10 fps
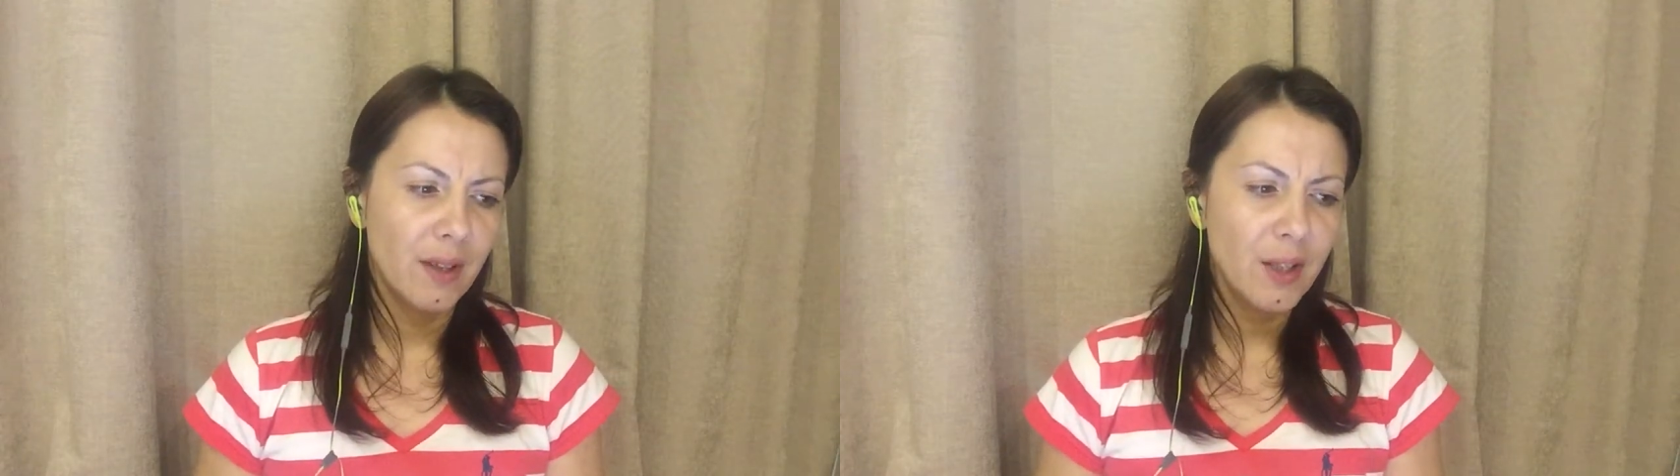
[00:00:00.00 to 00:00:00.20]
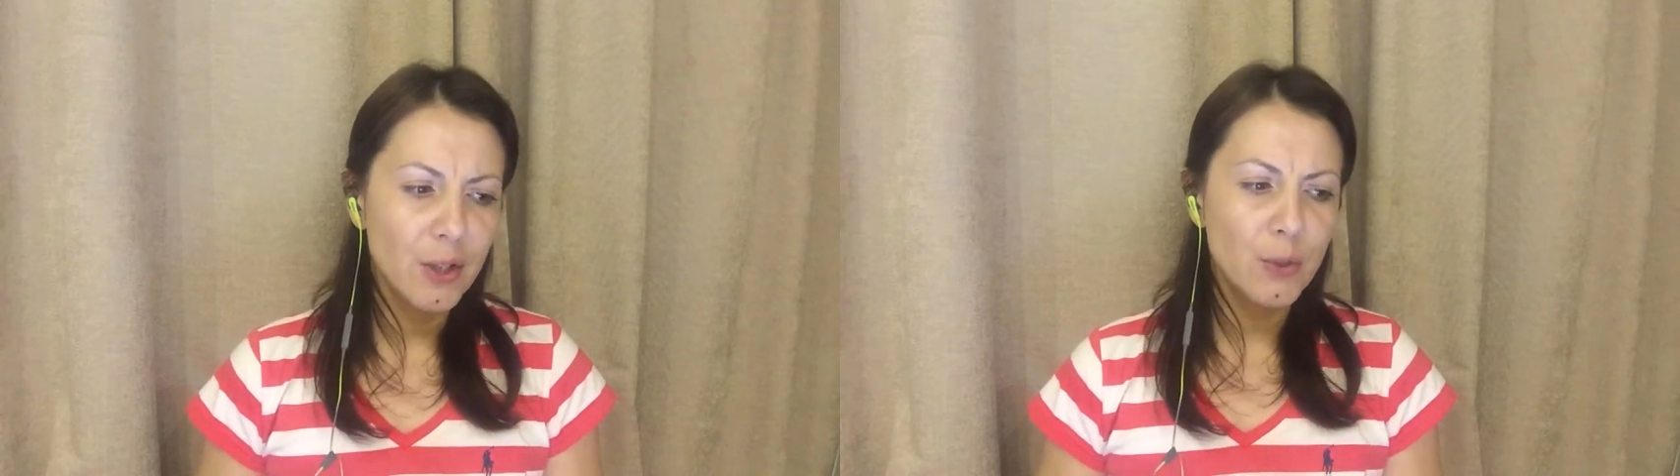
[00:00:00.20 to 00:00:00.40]

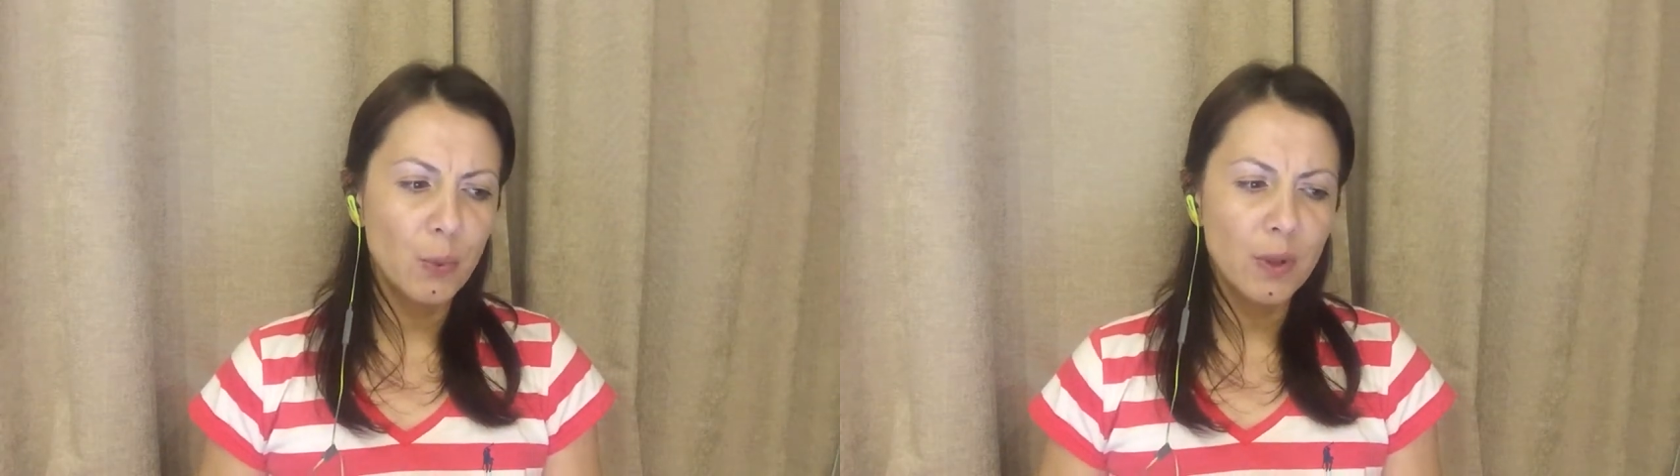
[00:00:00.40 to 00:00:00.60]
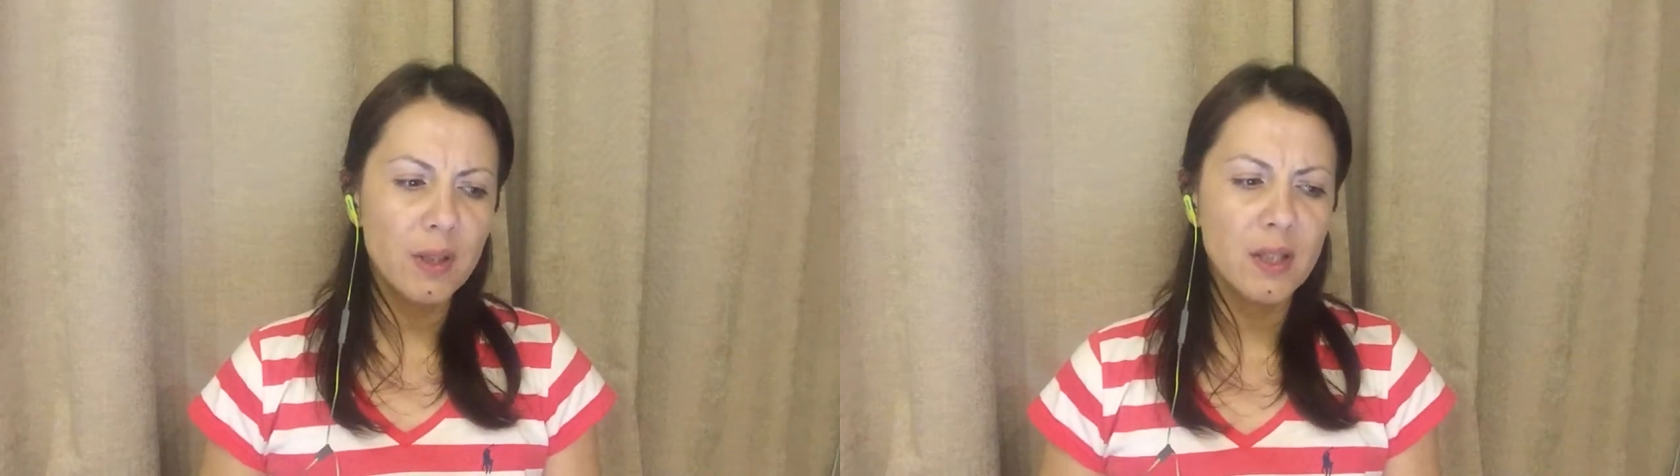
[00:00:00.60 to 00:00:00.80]
I just
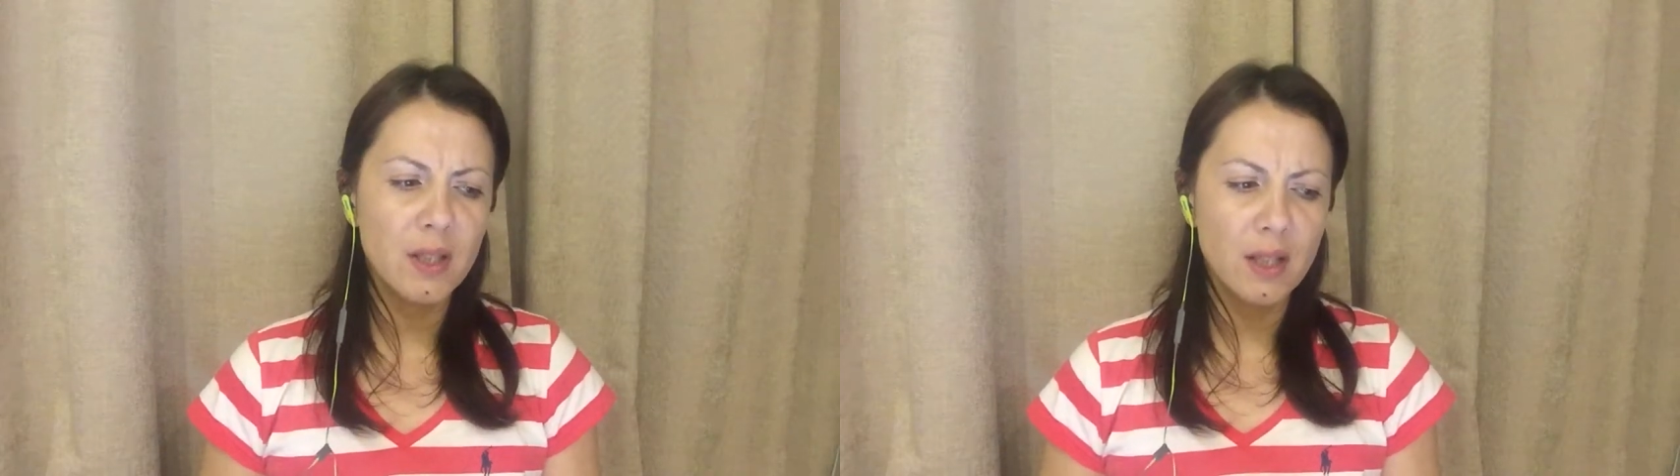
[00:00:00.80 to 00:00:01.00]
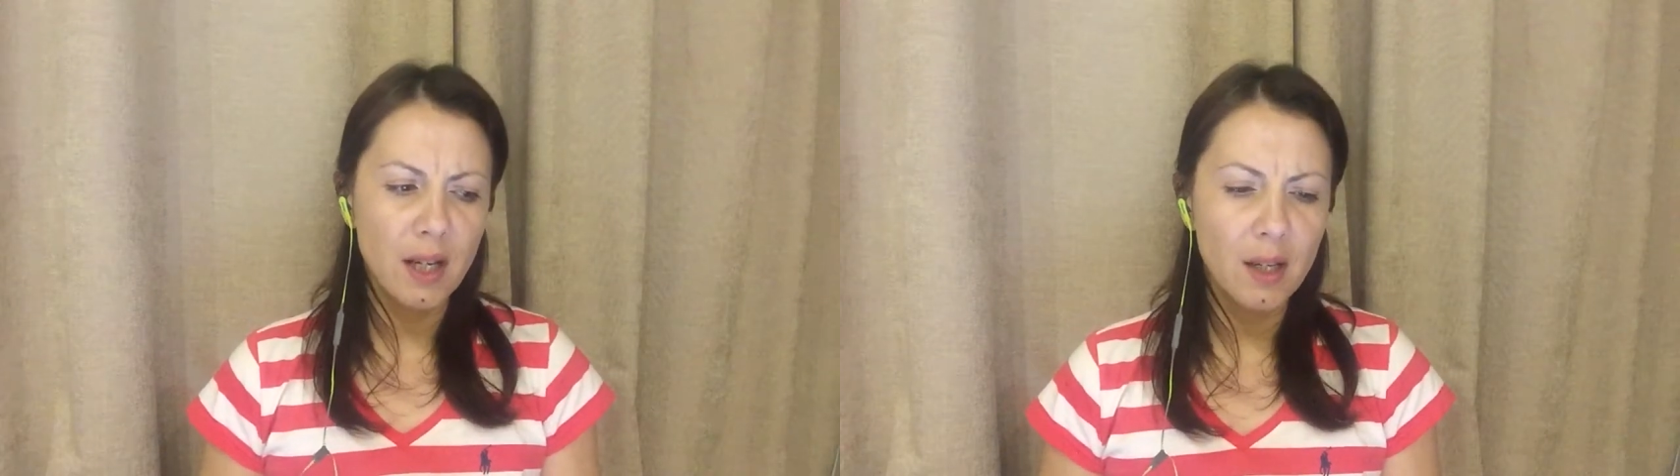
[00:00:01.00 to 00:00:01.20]
want to
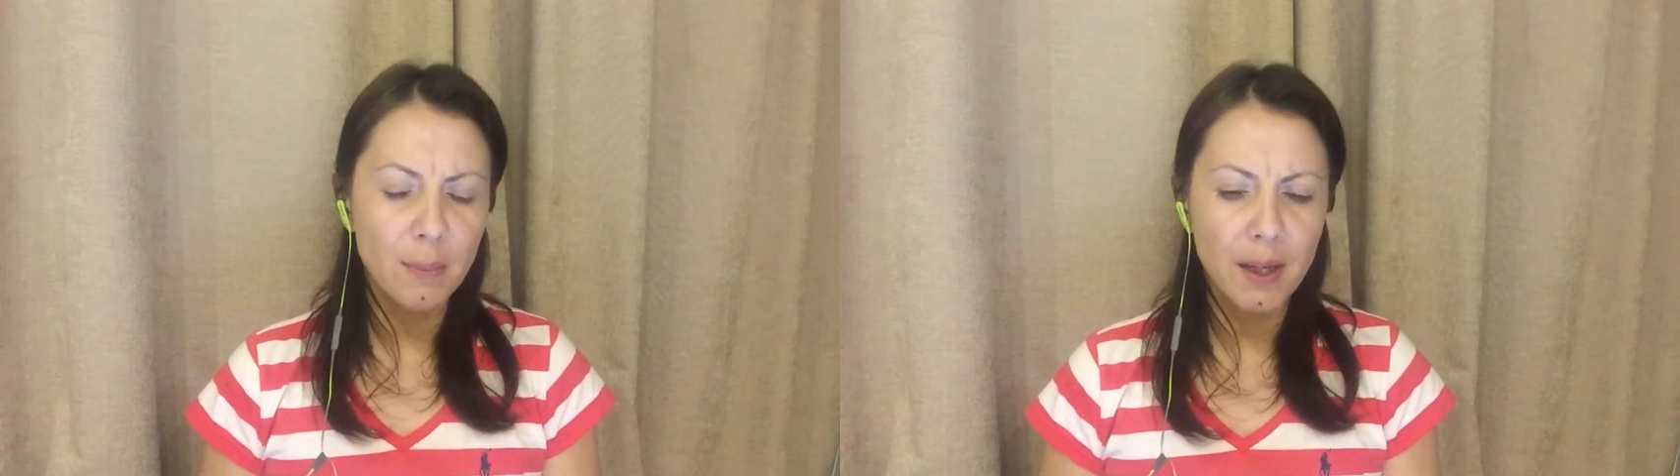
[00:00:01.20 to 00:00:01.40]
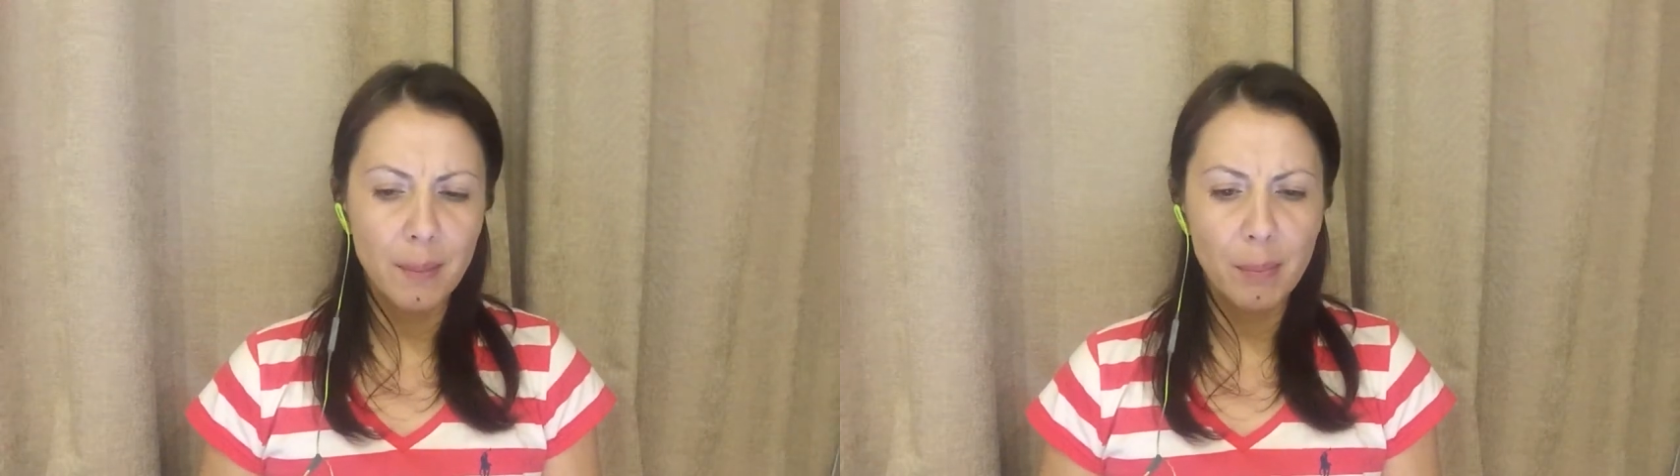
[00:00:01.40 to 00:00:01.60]
stay in
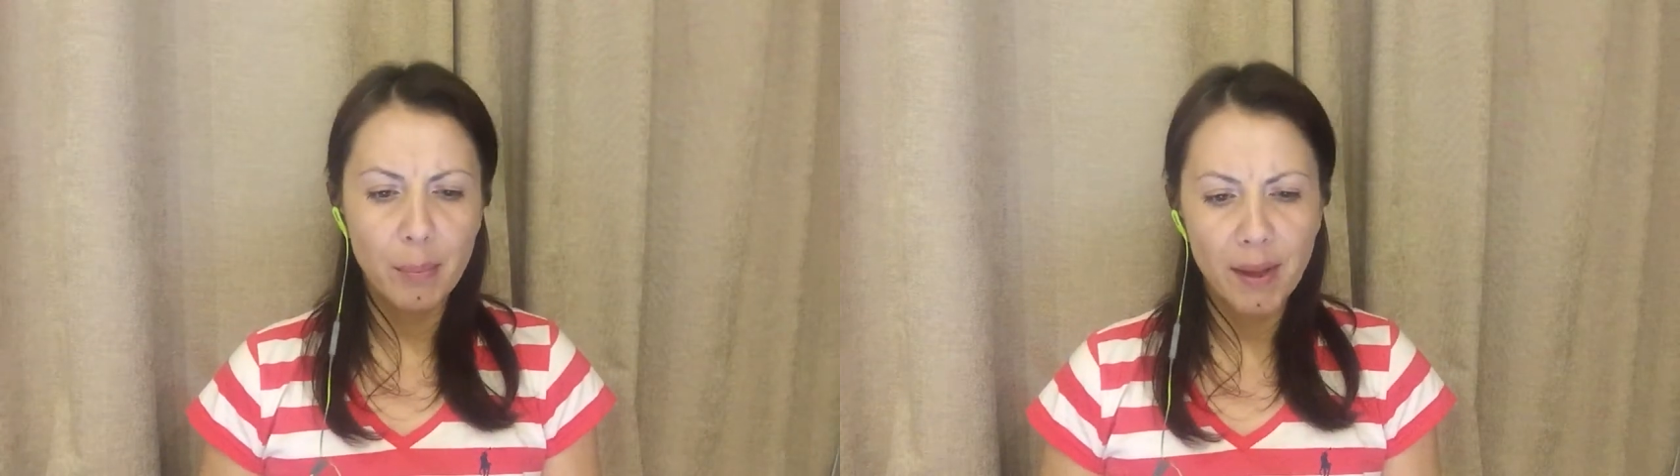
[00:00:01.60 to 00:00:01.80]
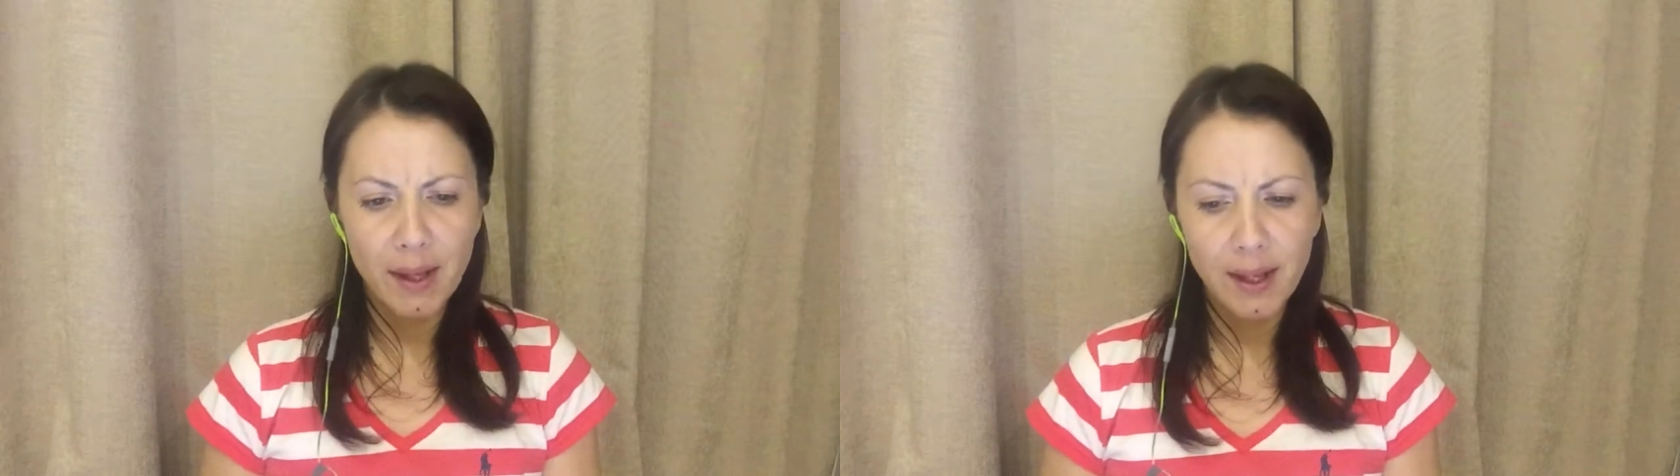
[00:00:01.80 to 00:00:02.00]
my
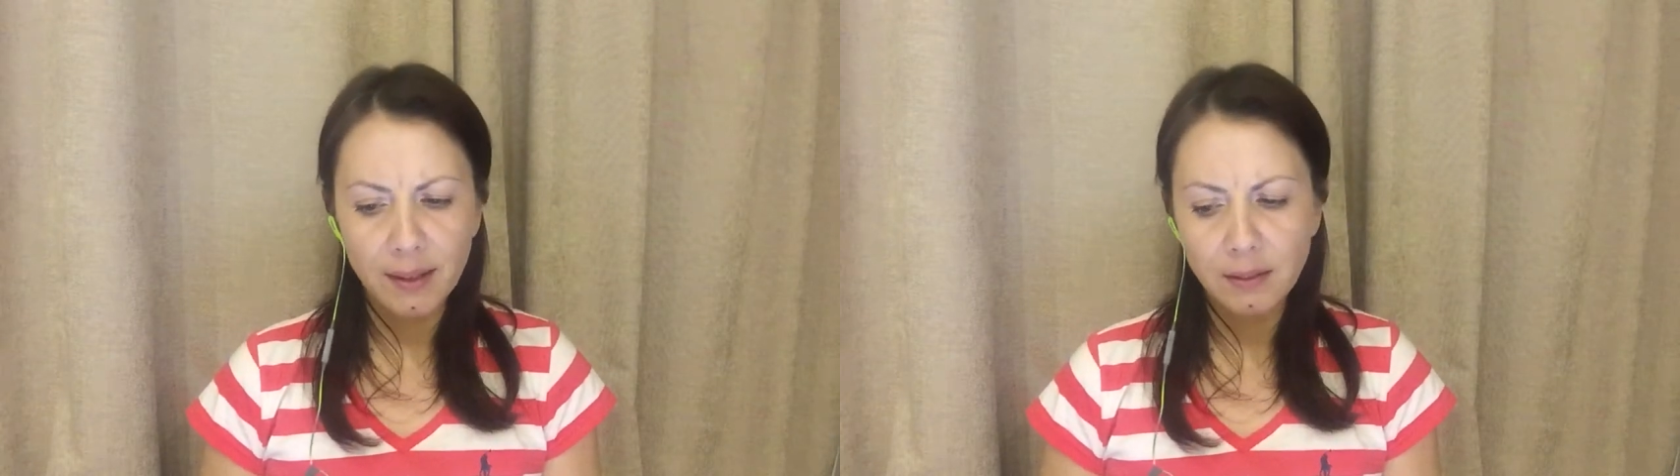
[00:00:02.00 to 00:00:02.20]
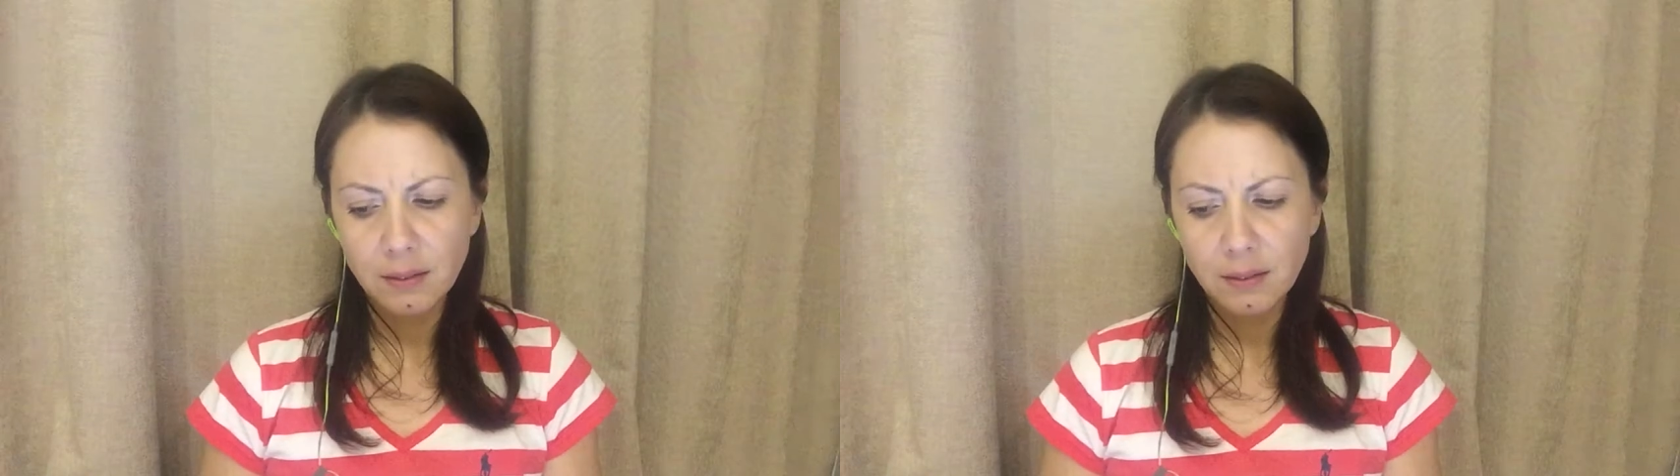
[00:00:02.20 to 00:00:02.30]
bed.